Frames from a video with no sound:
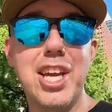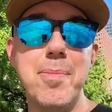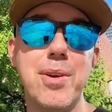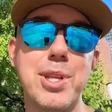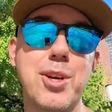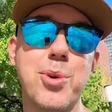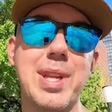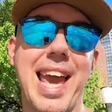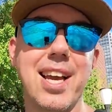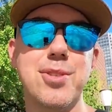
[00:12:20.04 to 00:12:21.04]
it could be a really
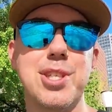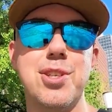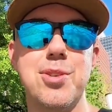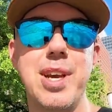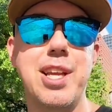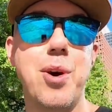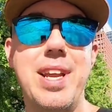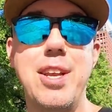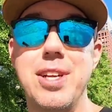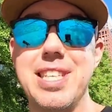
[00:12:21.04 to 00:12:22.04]
cool angle to do, and you
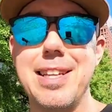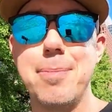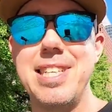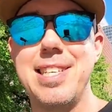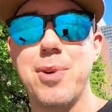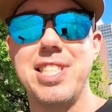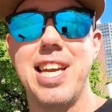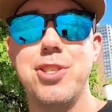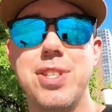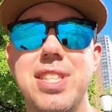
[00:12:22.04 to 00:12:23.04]
don't, you know, it's a little bit more
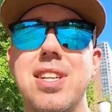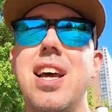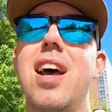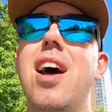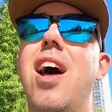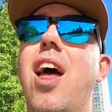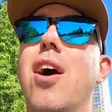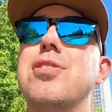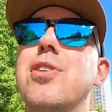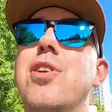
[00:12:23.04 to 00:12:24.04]
dangerous.
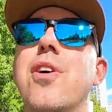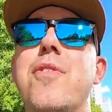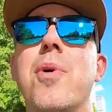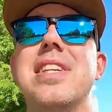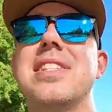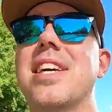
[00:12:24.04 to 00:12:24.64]
Also, you know, if you want to